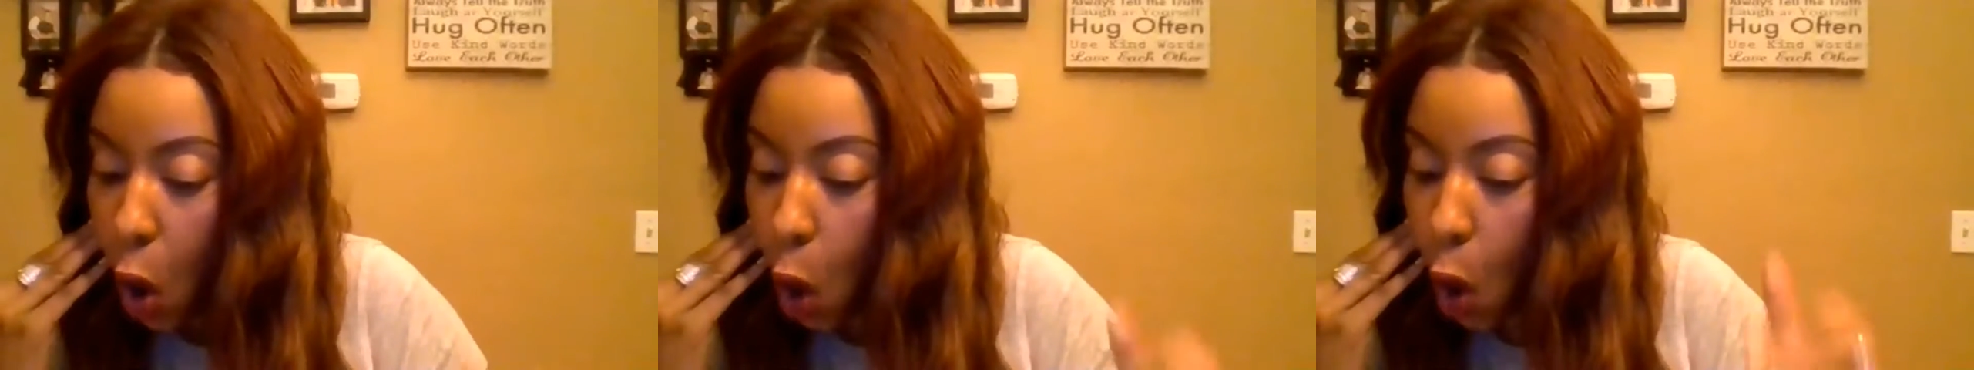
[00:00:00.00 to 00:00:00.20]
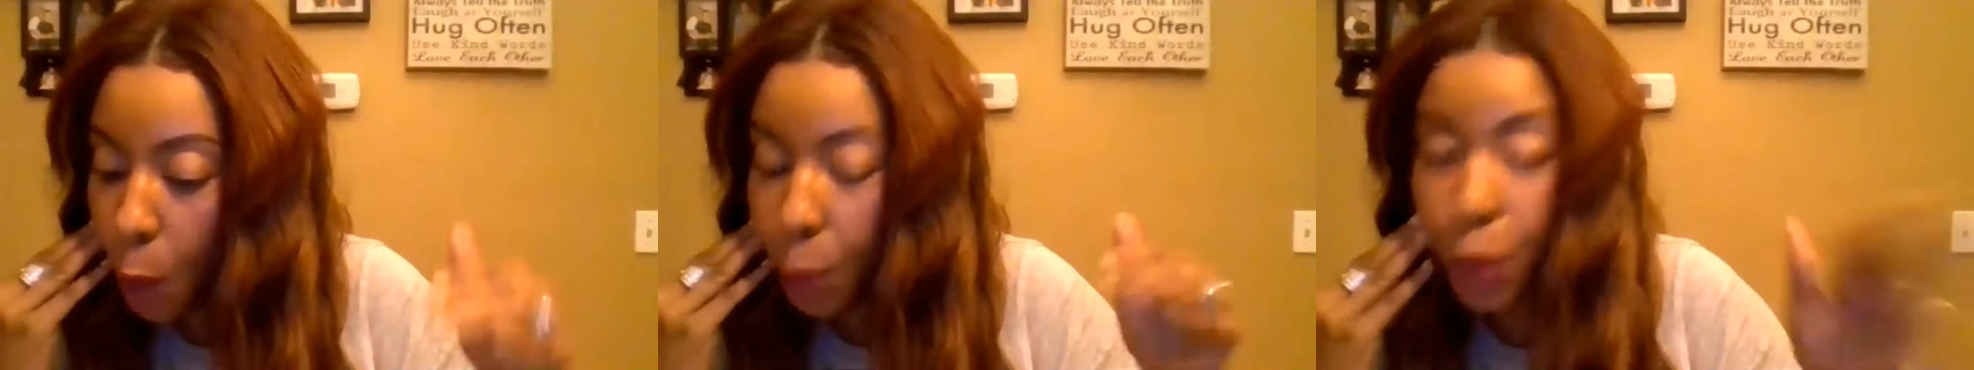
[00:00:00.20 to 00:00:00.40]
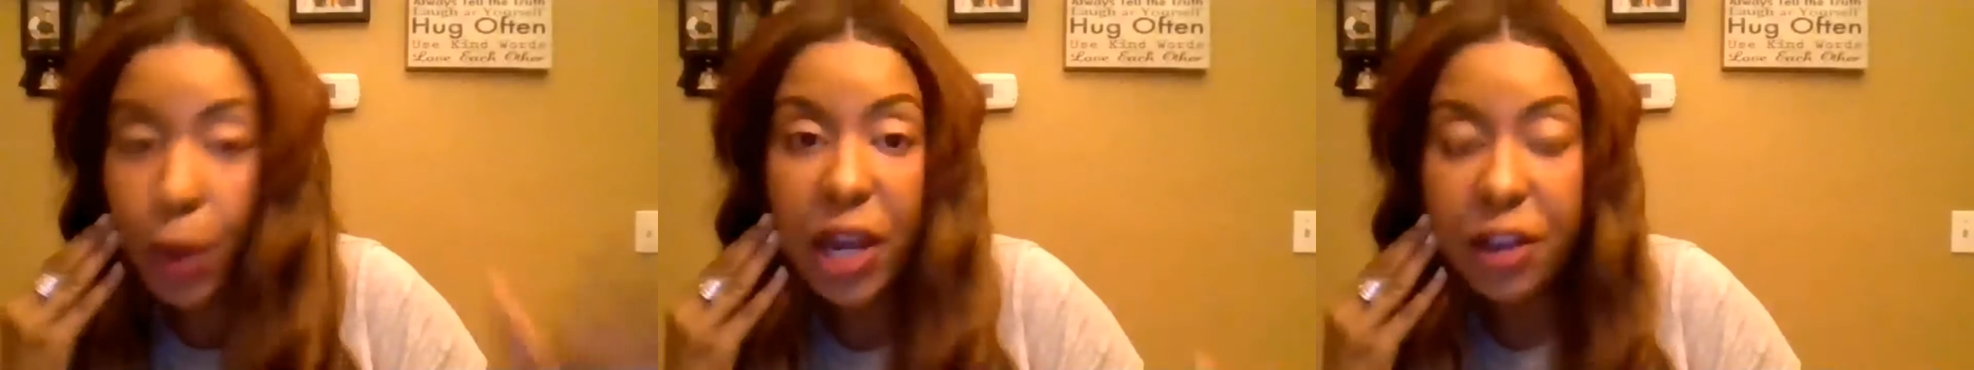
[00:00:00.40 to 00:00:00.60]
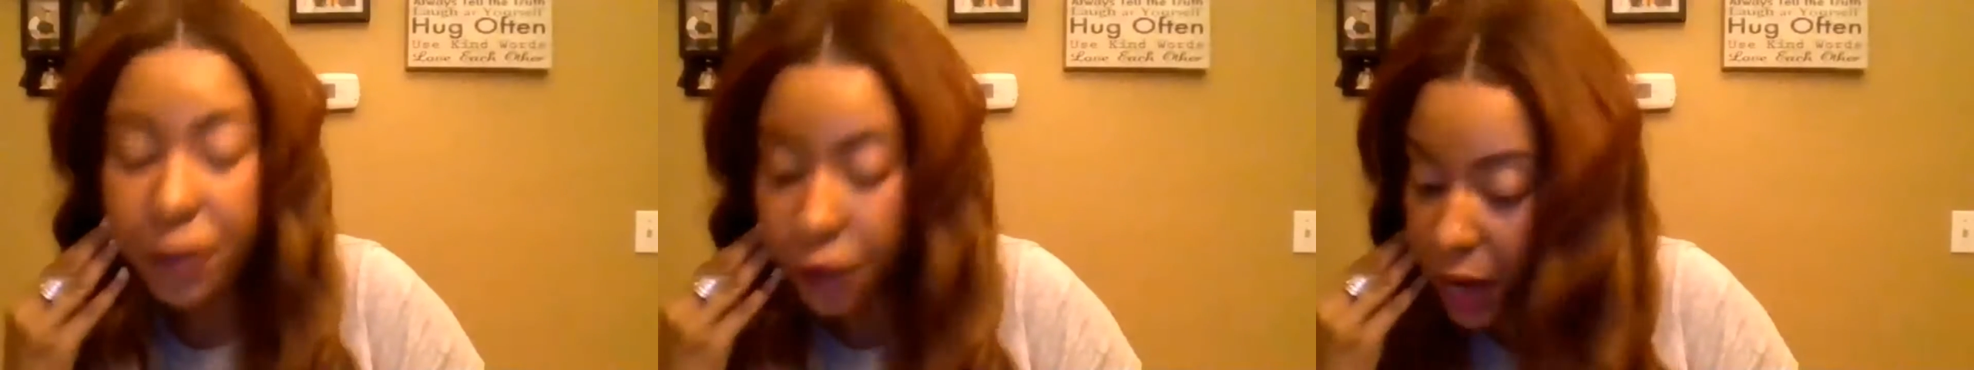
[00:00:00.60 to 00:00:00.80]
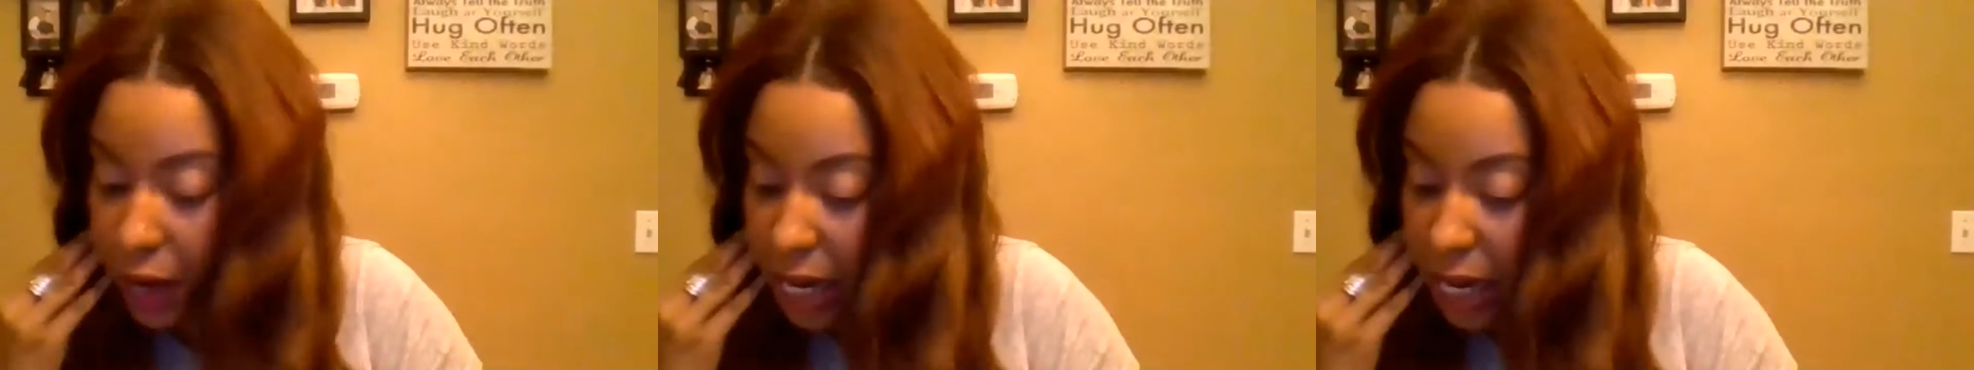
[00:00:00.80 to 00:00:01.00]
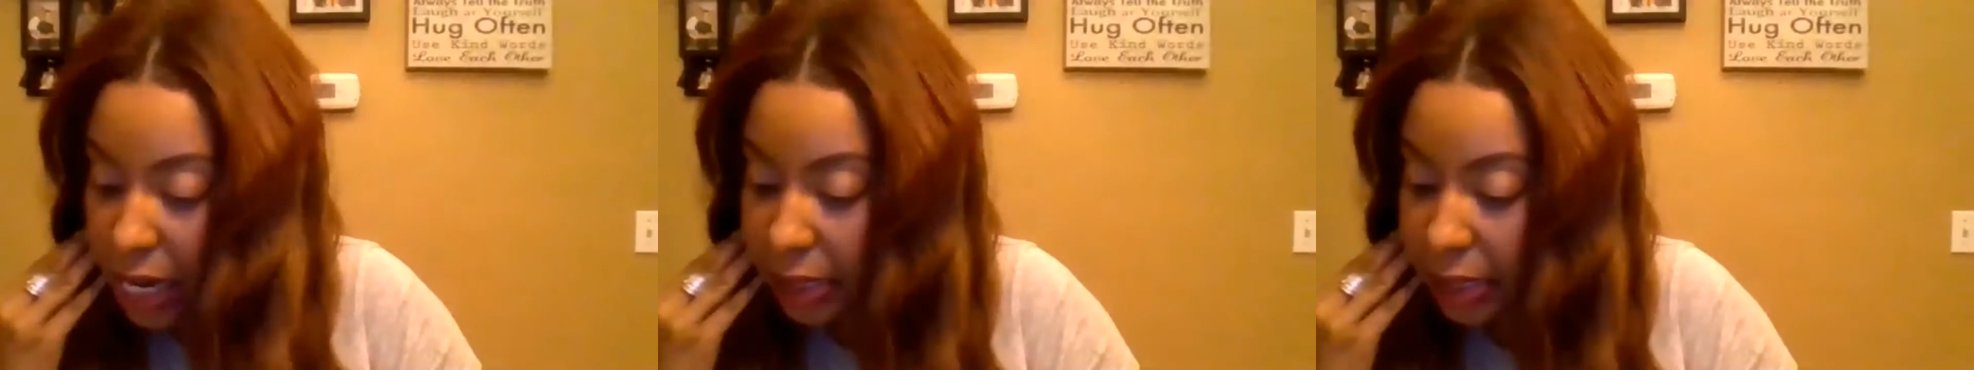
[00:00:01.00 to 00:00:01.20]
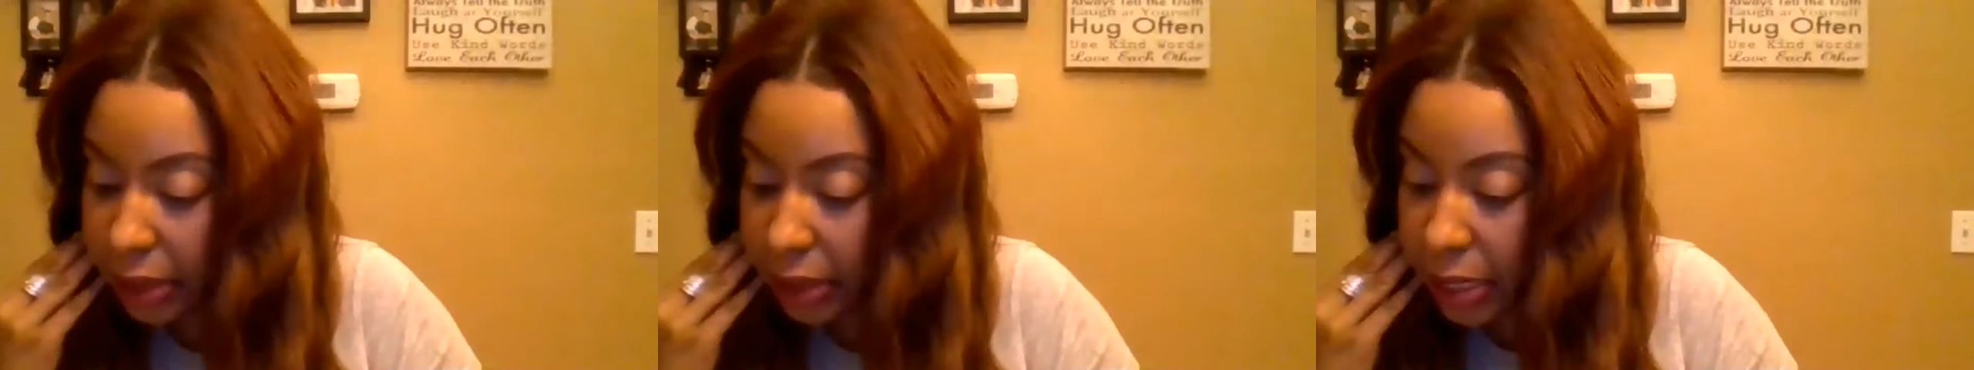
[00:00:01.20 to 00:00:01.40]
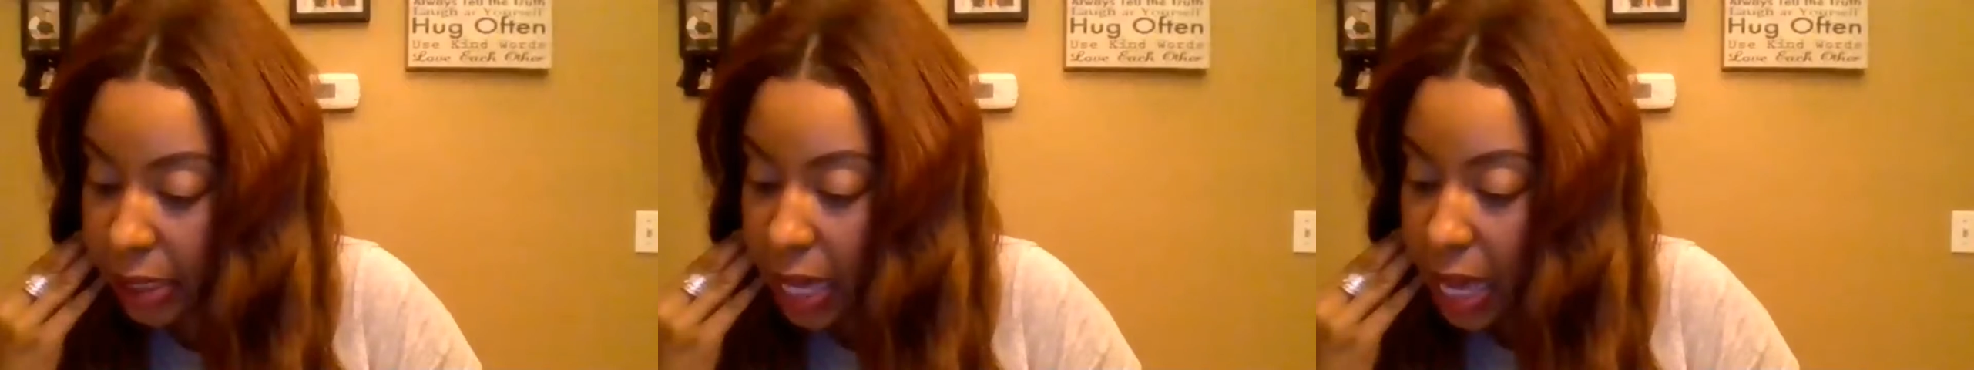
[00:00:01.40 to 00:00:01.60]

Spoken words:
or pre-friends.